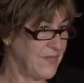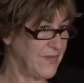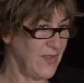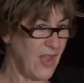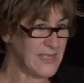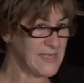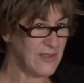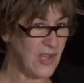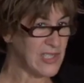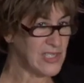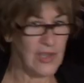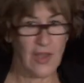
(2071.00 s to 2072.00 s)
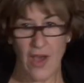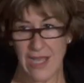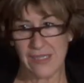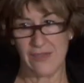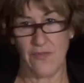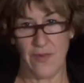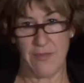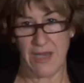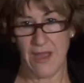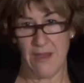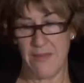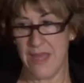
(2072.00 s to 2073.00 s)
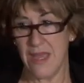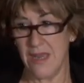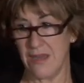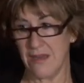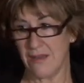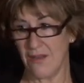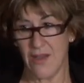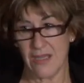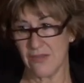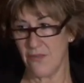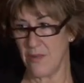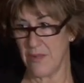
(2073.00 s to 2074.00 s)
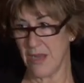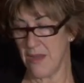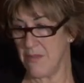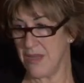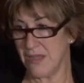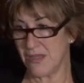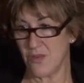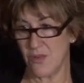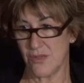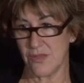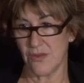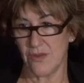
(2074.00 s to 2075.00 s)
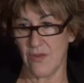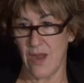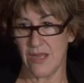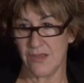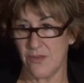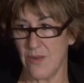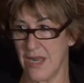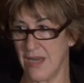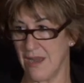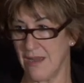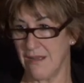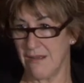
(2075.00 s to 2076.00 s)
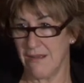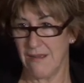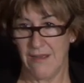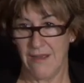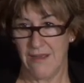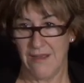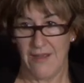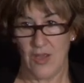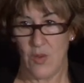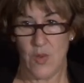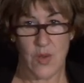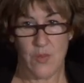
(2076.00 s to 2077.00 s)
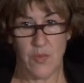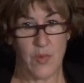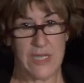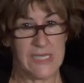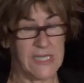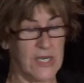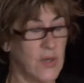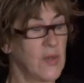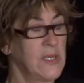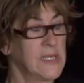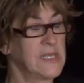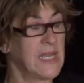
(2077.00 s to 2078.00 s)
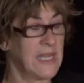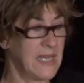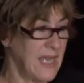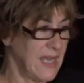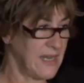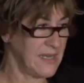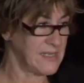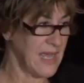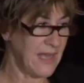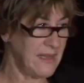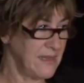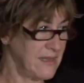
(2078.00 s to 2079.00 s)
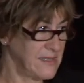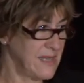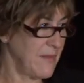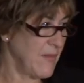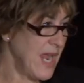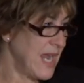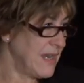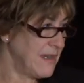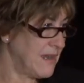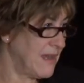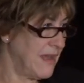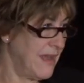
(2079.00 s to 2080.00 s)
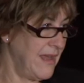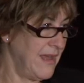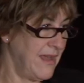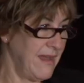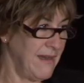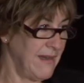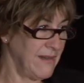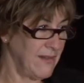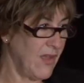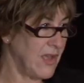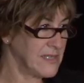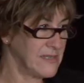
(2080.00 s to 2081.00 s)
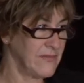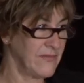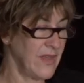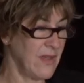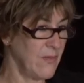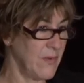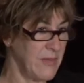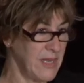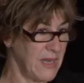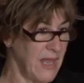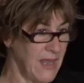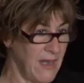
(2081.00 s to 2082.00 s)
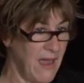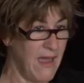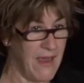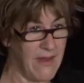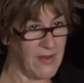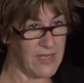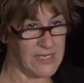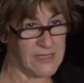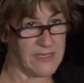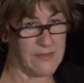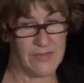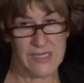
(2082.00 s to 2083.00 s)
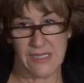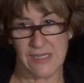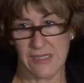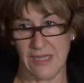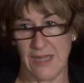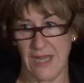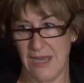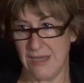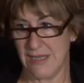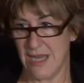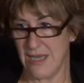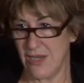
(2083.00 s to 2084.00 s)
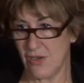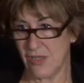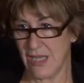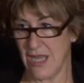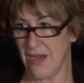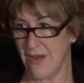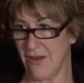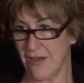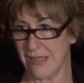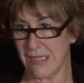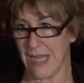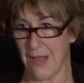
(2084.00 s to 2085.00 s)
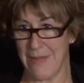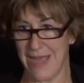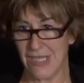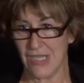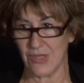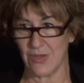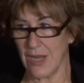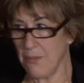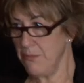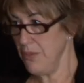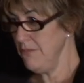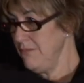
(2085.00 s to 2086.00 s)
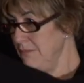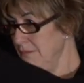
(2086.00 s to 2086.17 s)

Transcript: Lots and lots and lots of women come in. Lots of women come in. The schools are graduating, you know, boys and girls at, at exactly the same rate and lots of young women get hired into the business and then 10 years later it's like a magic trick Boom,